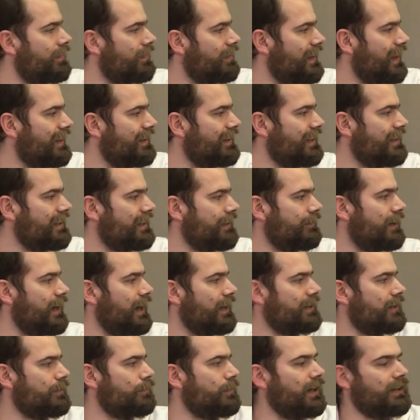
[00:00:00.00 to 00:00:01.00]
Then they
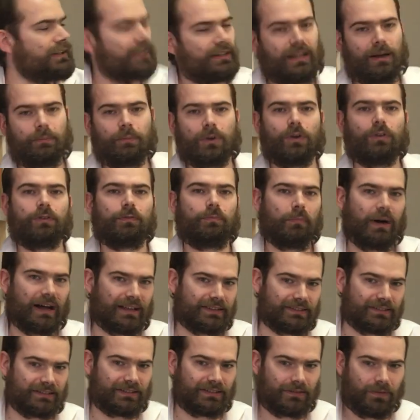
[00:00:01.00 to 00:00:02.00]
divide it by the number of
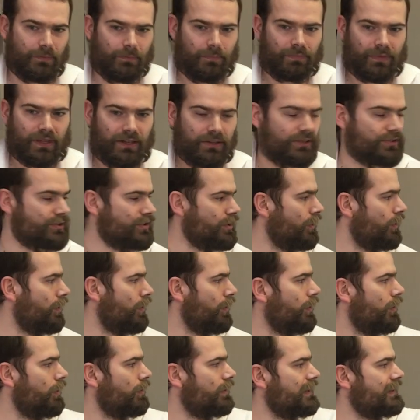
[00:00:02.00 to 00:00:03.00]
months.
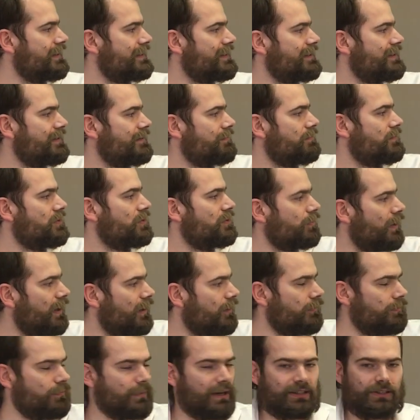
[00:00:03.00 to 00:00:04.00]
So that's
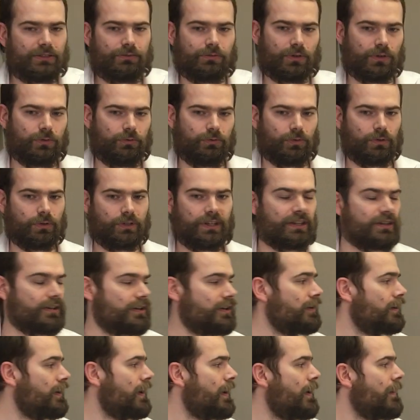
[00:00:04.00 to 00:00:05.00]
12 months for a full
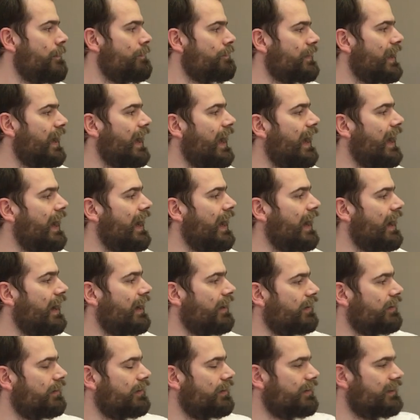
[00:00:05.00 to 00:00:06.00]
year,
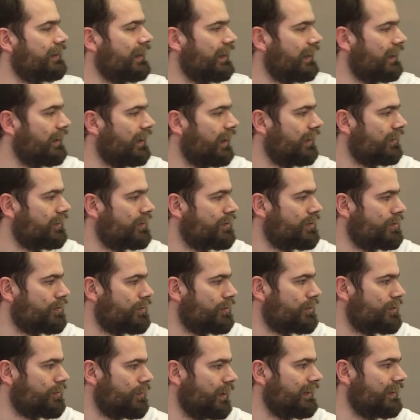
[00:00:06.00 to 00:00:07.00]
and they get
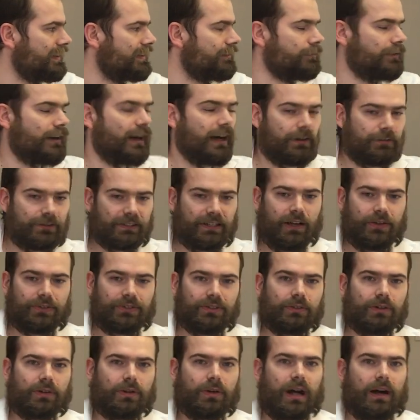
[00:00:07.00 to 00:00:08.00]
to
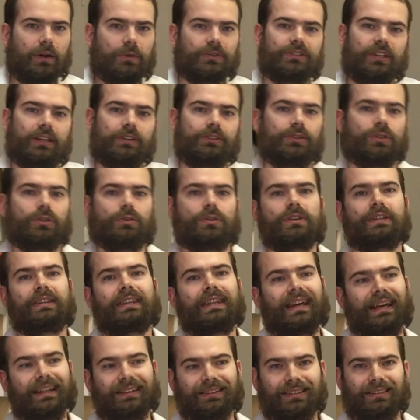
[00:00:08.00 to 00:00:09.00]
25,000 crowns as your
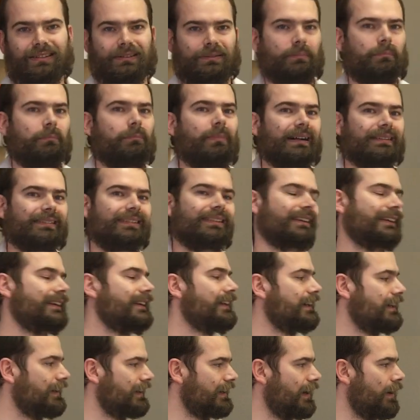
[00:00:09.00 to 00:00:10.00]
net monthly
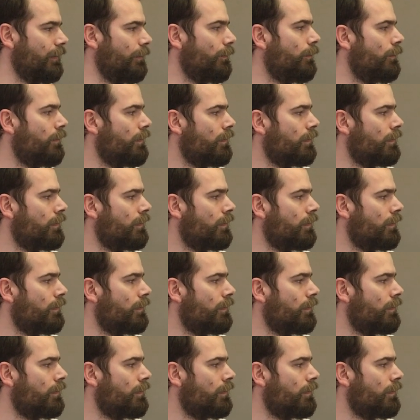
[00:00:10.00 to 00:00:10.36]
income.